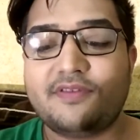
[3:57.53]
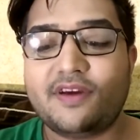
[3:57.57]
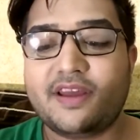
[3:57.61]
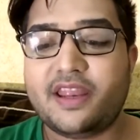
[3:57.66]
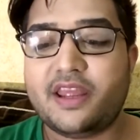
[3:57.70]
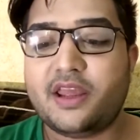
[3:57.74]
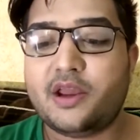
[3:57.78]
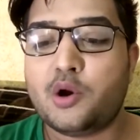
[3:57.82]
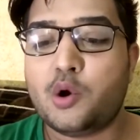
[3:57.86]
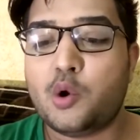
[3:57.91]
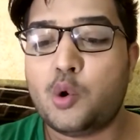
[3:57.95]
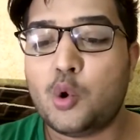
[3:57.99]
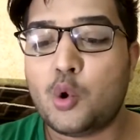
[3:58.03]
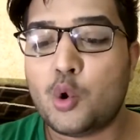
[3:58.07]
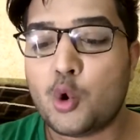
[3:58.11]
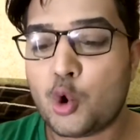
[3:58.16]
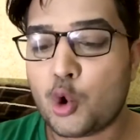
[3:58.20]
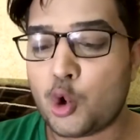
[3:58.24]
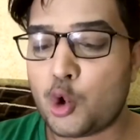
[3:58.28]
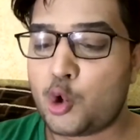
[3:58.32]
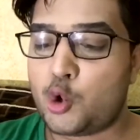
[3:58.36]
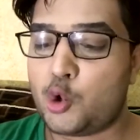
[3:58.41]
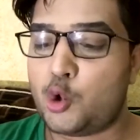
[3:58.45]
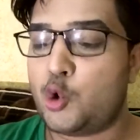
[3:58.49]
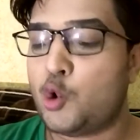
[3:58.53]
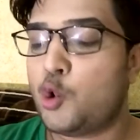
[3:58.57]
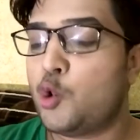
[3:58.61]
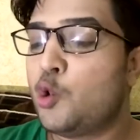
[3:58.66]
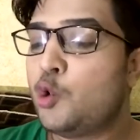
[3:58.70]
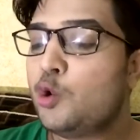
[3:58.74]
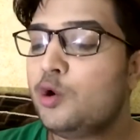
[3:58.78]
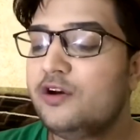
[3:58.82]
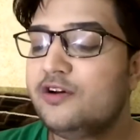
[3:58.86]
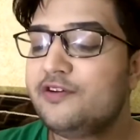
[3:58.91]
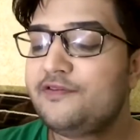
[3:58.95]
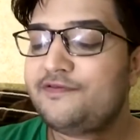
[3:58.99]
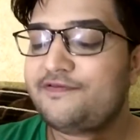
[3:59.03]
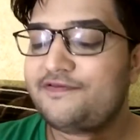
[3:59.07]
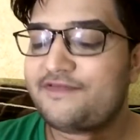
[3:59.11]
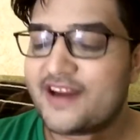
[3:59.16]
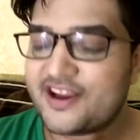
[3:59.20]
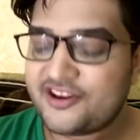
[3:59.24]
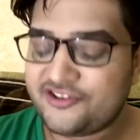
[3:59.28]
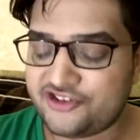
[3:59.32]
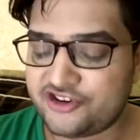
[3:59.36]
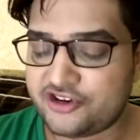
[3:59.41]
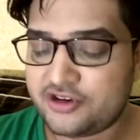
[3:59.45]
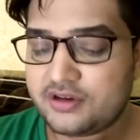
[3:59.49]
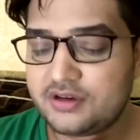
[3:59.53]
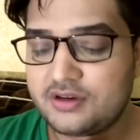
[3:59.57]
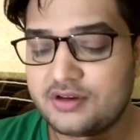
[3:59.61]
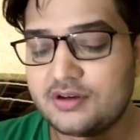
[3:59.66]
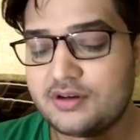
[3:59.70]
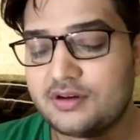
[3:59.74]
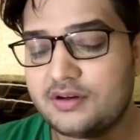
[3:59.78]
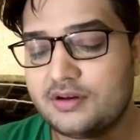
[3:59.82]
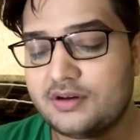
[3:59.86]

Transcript: very old-fashioned